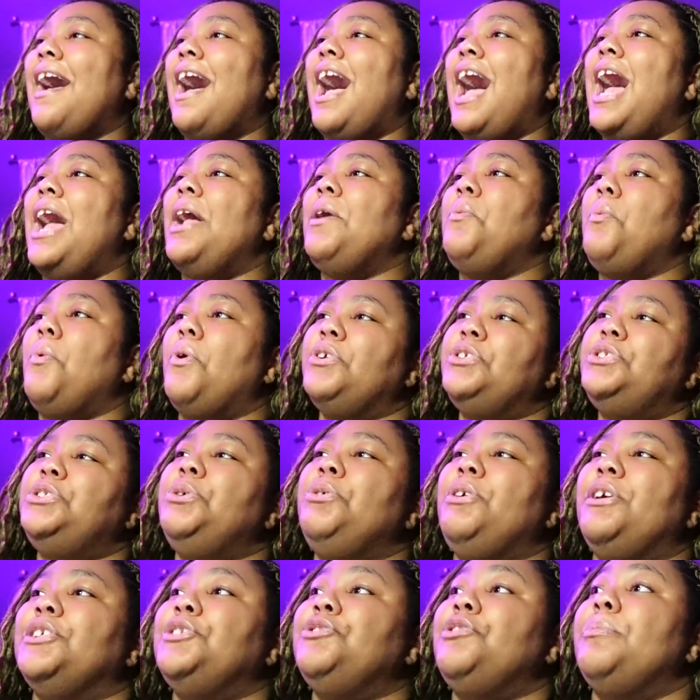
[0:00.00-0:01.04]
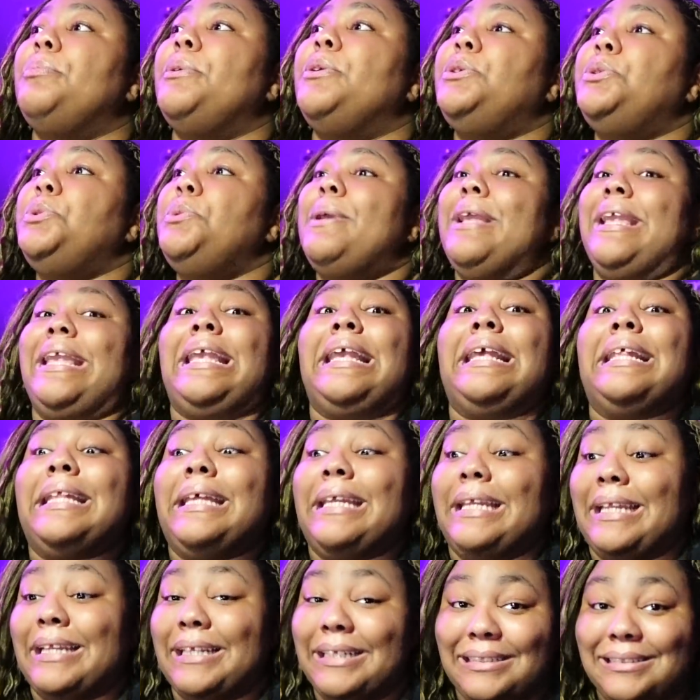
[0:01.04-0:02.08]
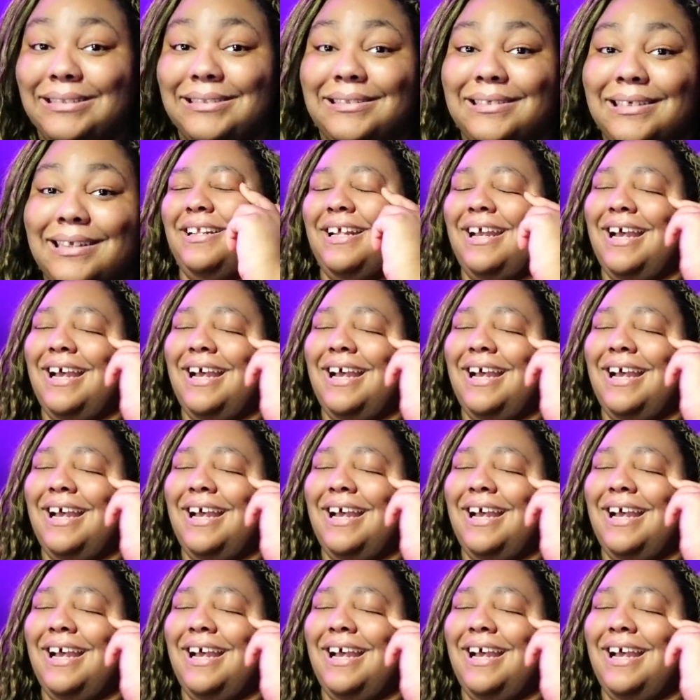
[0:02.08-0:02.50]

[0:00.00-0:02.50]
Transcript: I want to contribute to healing it.